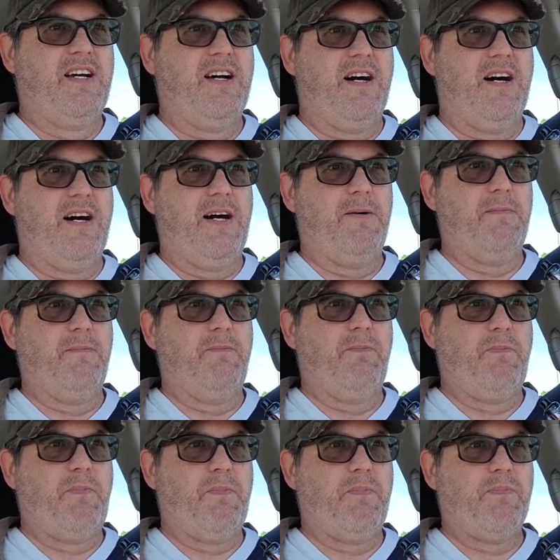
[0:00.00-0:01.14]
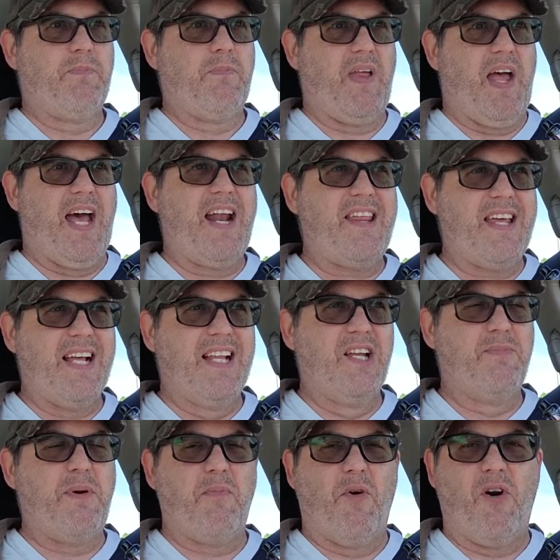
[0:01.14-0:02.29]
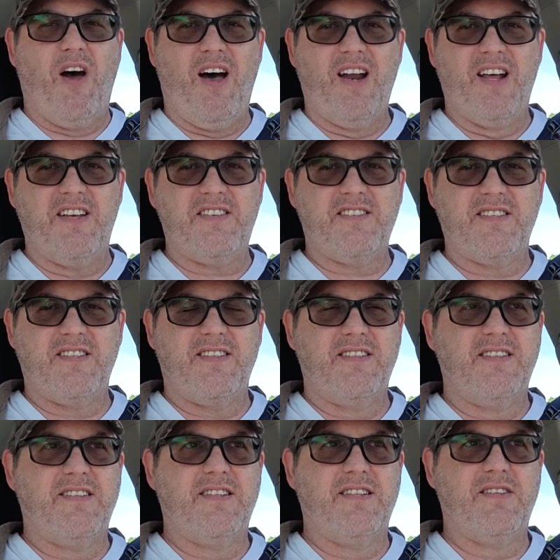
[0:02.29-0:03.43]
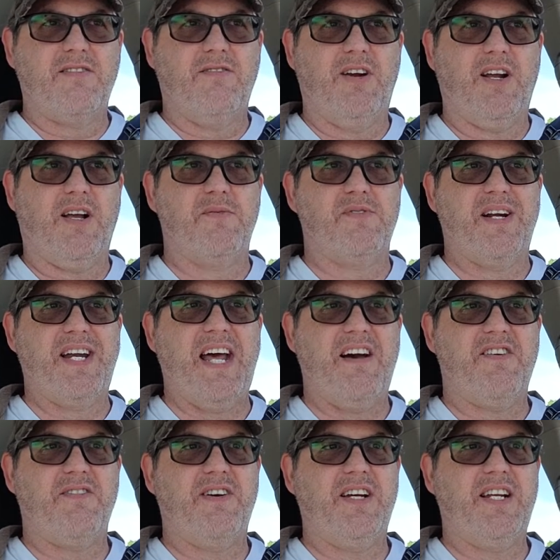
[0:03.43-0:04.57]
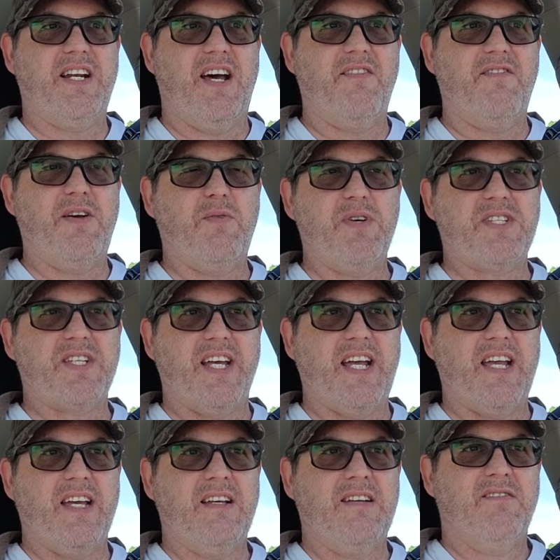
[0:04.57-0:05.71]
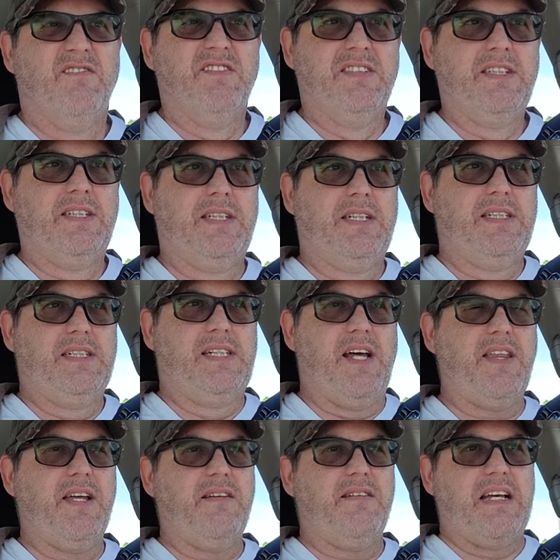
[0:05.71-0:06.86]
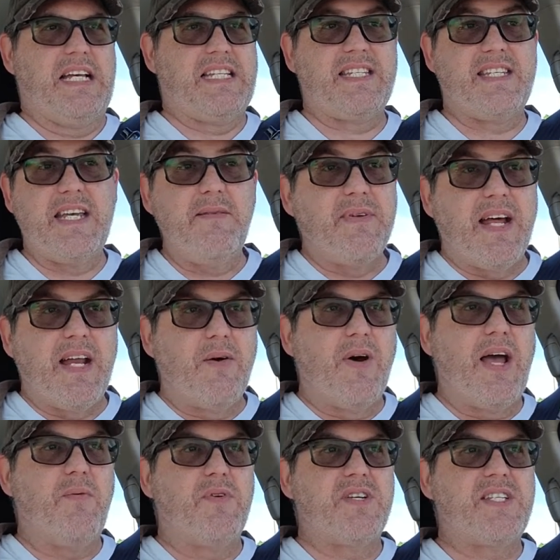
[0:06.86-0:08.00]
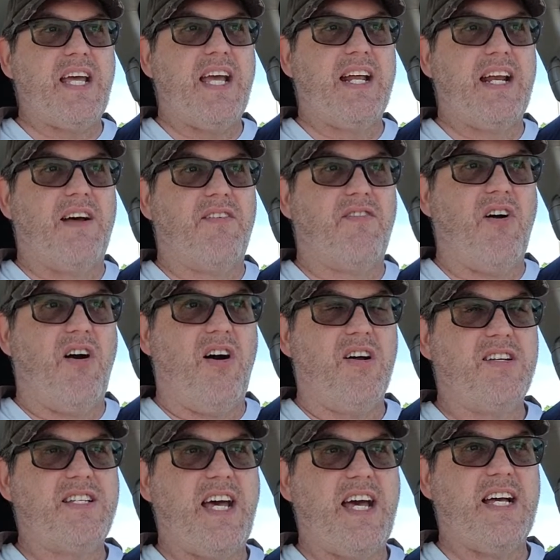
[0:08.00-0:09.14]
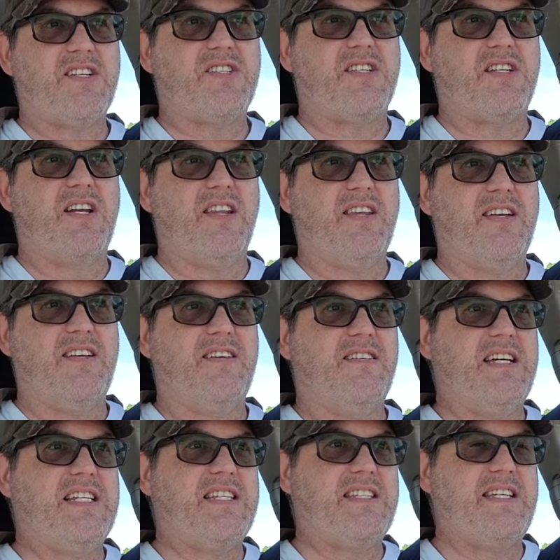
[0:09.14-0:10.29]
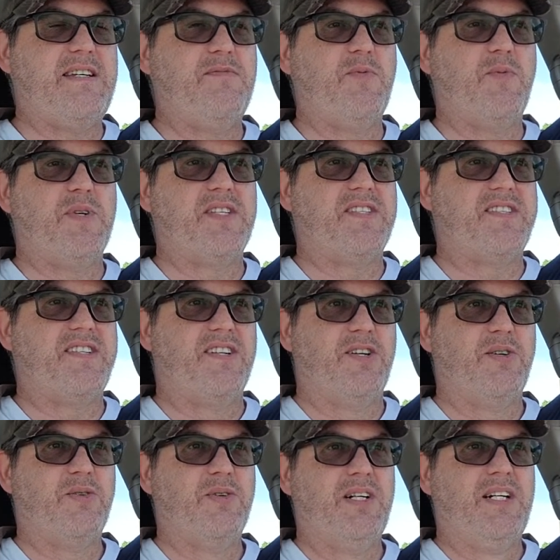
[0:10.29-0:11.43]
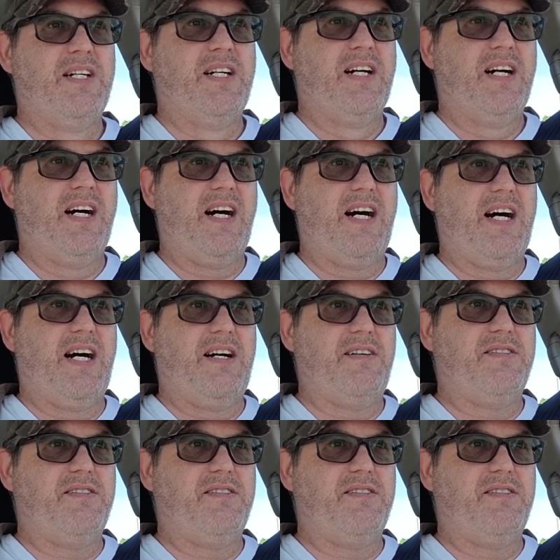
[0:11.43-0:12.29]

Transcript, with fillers: um, and i think a little bit more honest when it comes right down to it. None of it was like, nothing, it seemed anyway, was taken out of context. Nothing, it seemed, was, you know, uh,